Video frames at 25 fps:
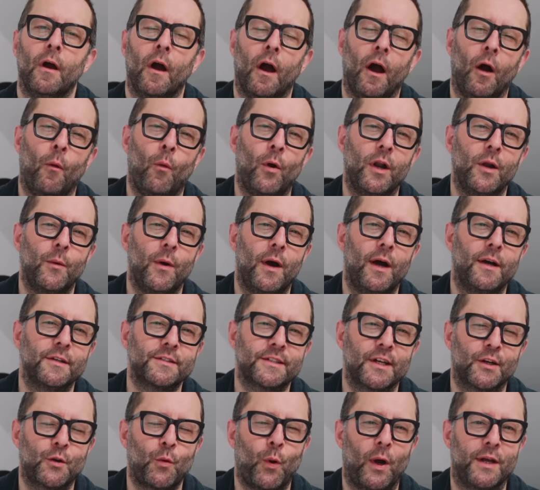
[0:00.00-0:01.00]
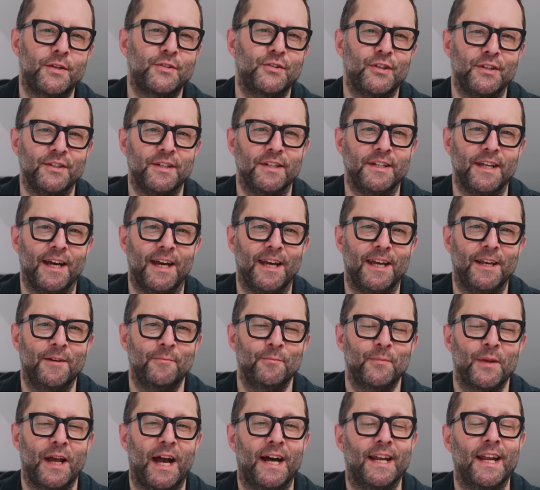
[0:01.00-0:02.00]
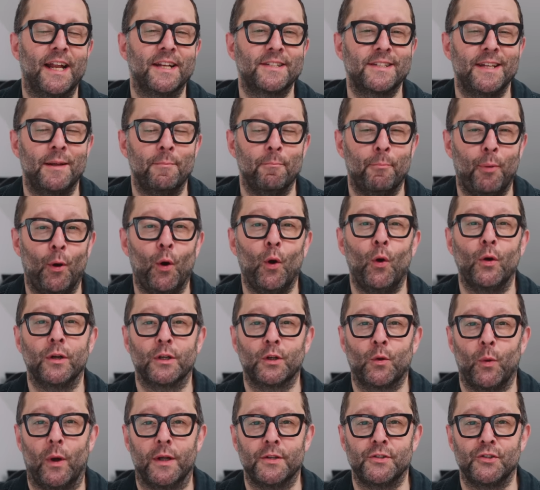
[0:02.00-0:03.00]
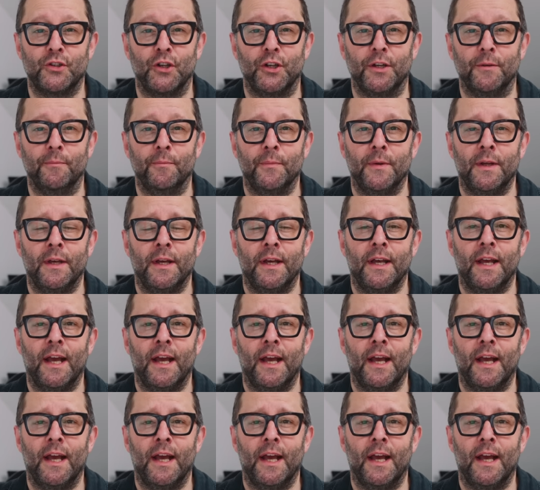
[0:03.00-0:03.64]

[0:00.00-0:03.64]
I want to ask a question today, and it's an important question.